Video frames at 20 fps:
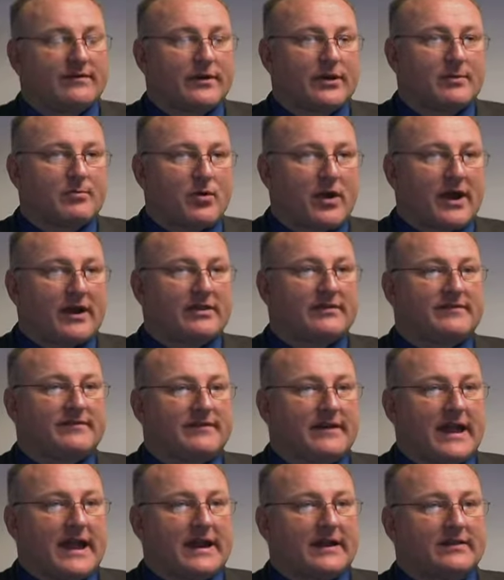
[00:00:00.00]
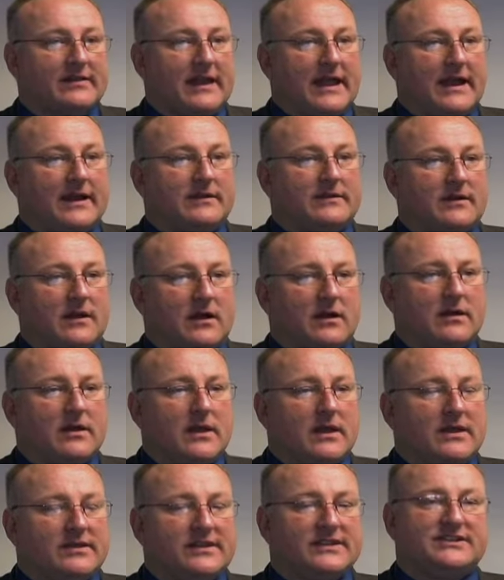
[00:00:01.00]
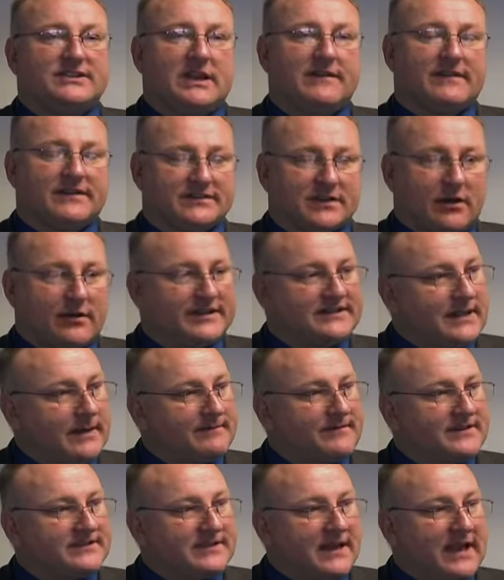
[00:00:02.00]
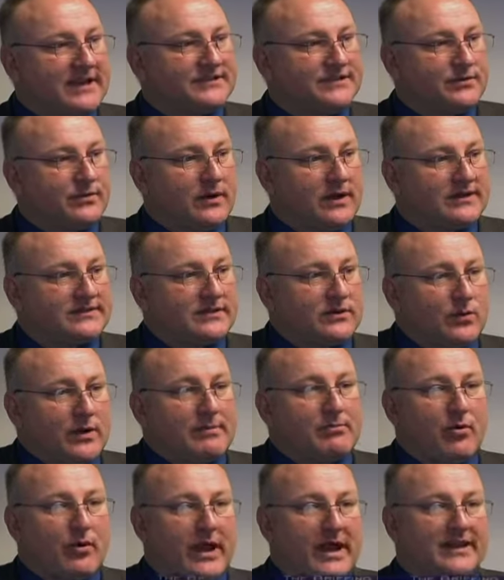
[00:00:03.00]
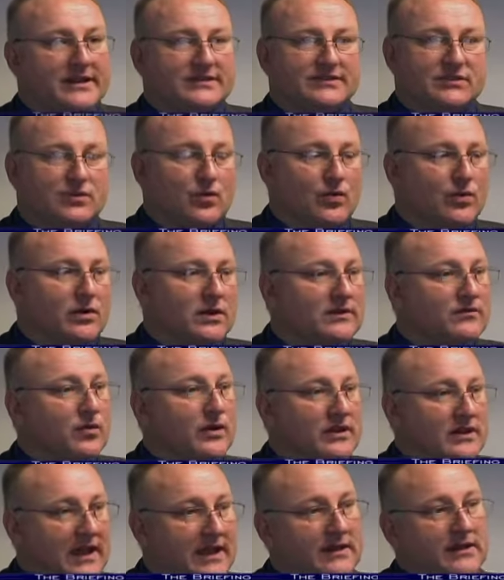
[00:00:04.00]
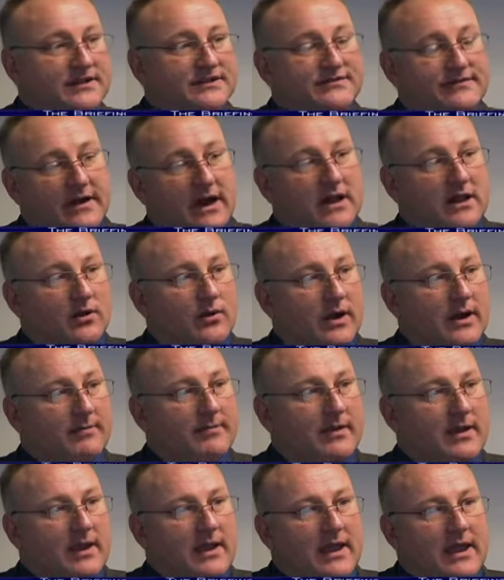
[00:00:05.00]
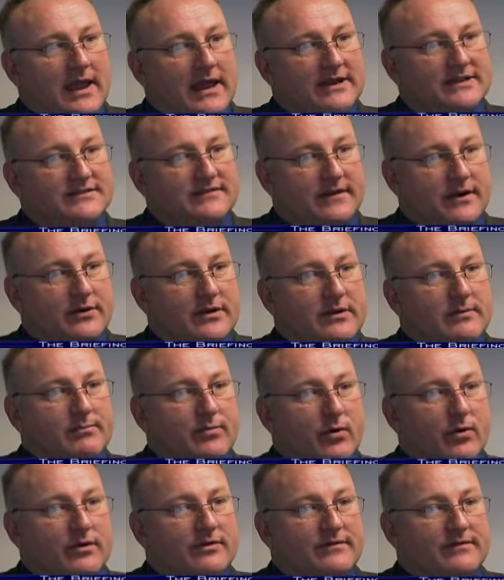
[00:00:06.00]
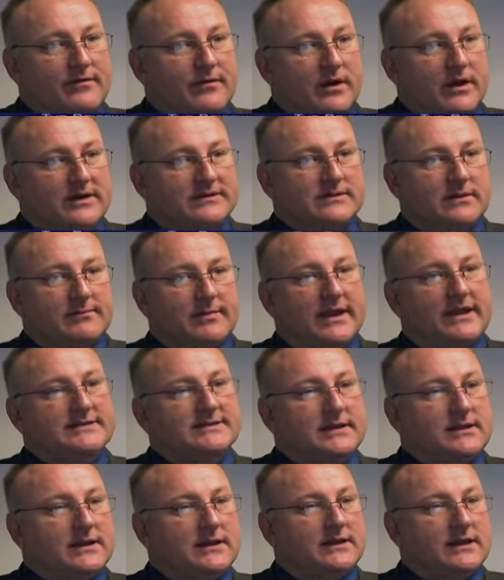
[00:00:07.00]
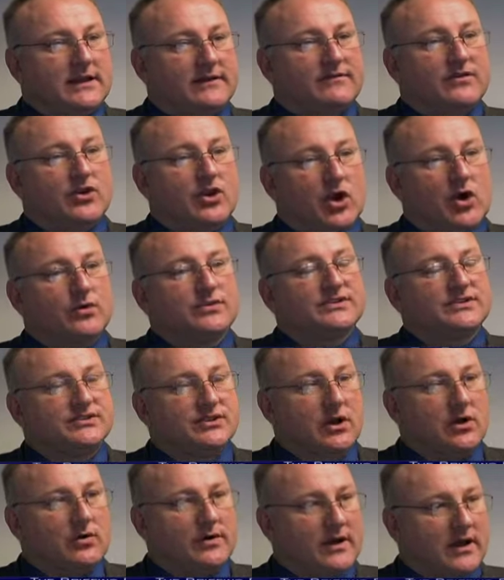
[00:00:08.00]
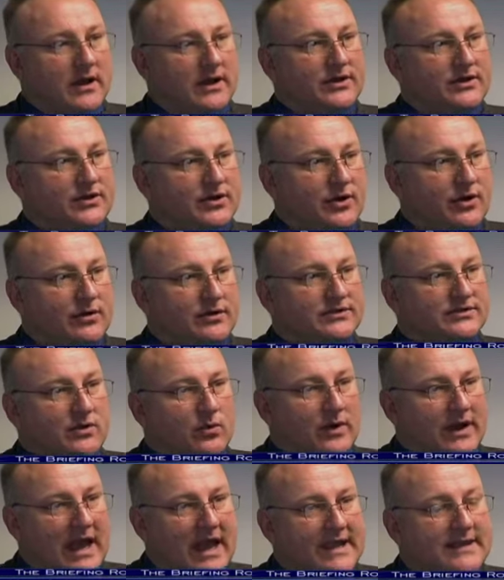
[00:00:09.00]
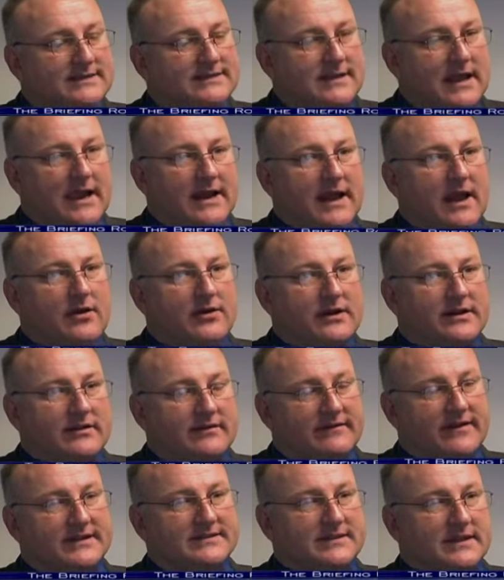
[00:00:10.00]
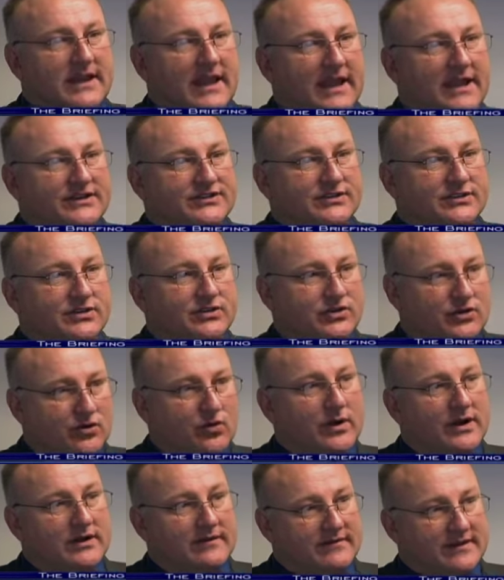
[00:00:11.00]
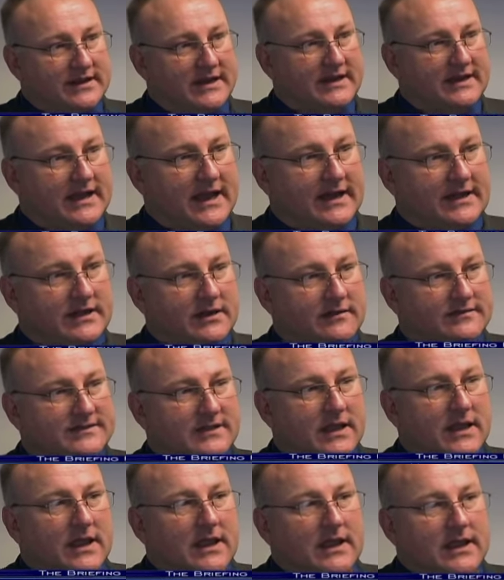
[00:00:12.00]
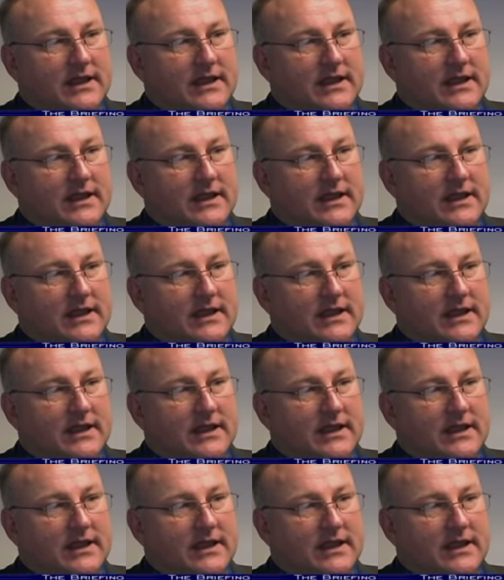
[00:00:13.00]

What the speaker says: we're very proud of the fact that the chief has always emphasized to us, and we practice the rule of relentless follow-up. And it's very important for us to basically leave no stone unturned. So when I assign out an investigation to one of the detectives,